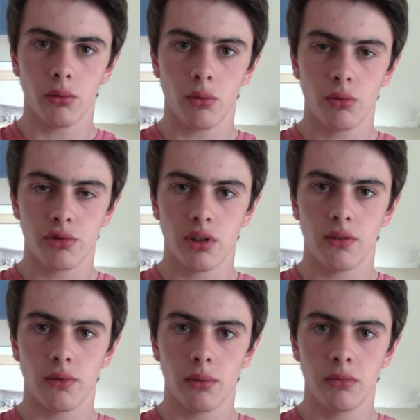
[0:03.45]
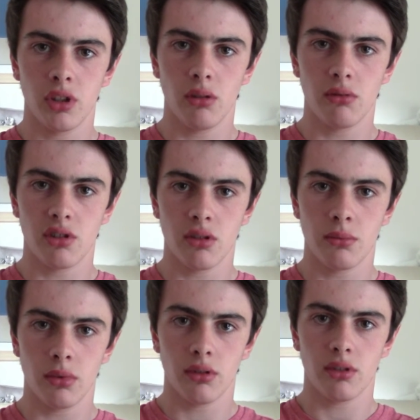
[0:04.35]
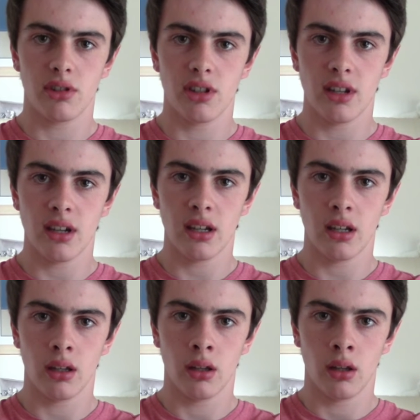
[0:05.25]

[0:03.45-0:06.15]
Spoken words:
also from YouTube, today